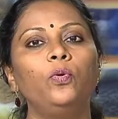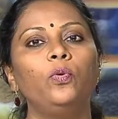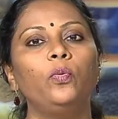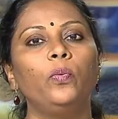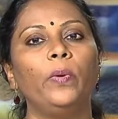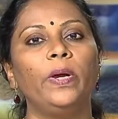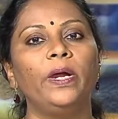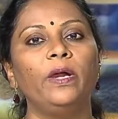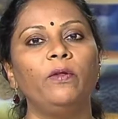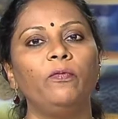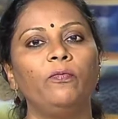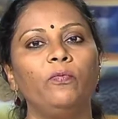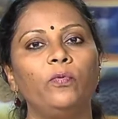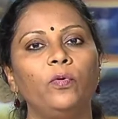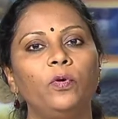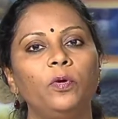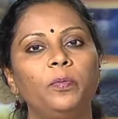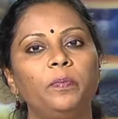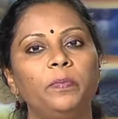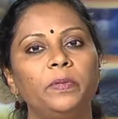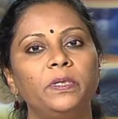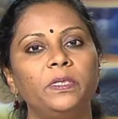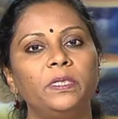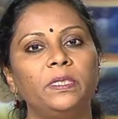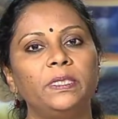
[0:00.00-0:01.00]
to
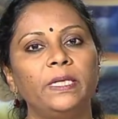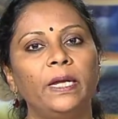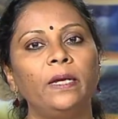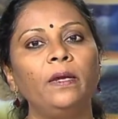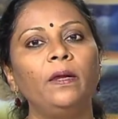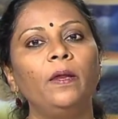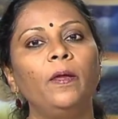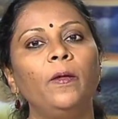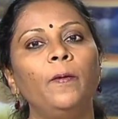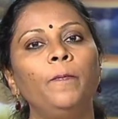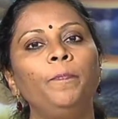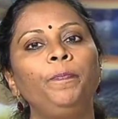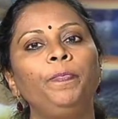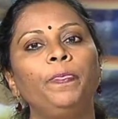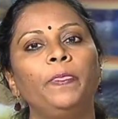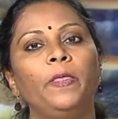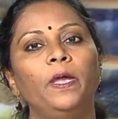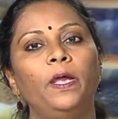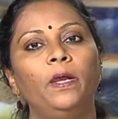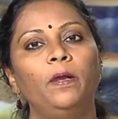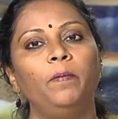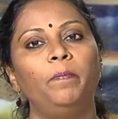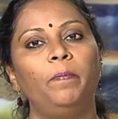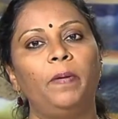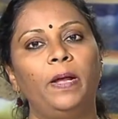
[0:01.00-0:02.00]
24%
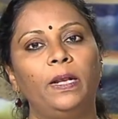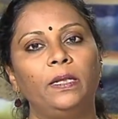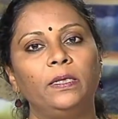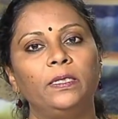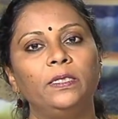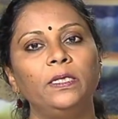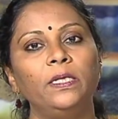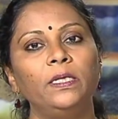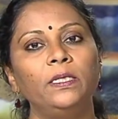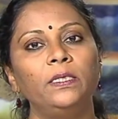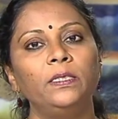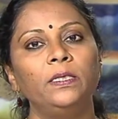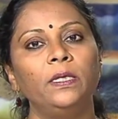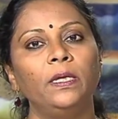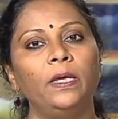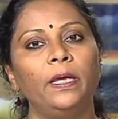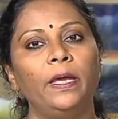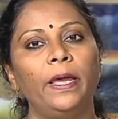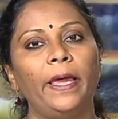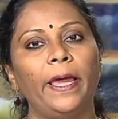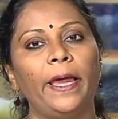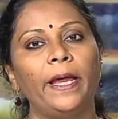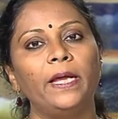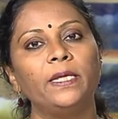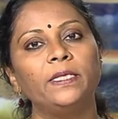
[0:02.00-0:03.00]
in pulses,
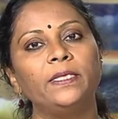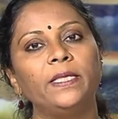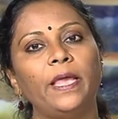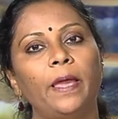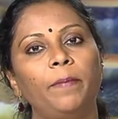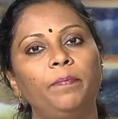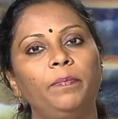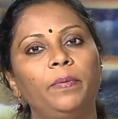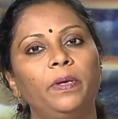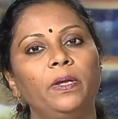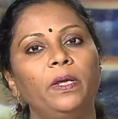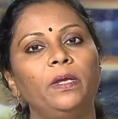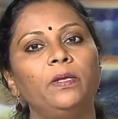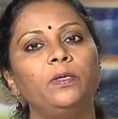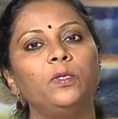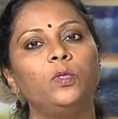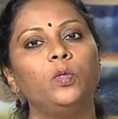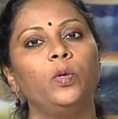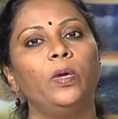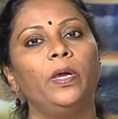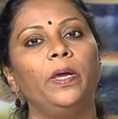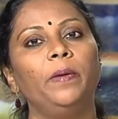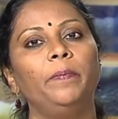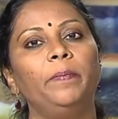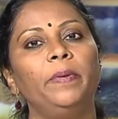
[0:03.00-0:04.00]
except in
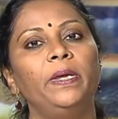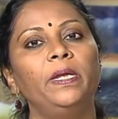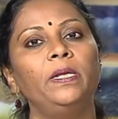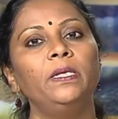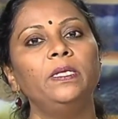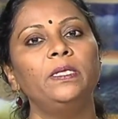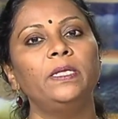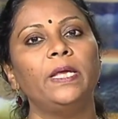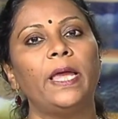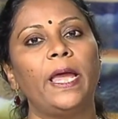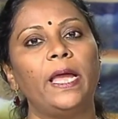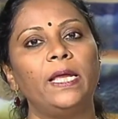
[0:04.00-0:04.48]
soya beans.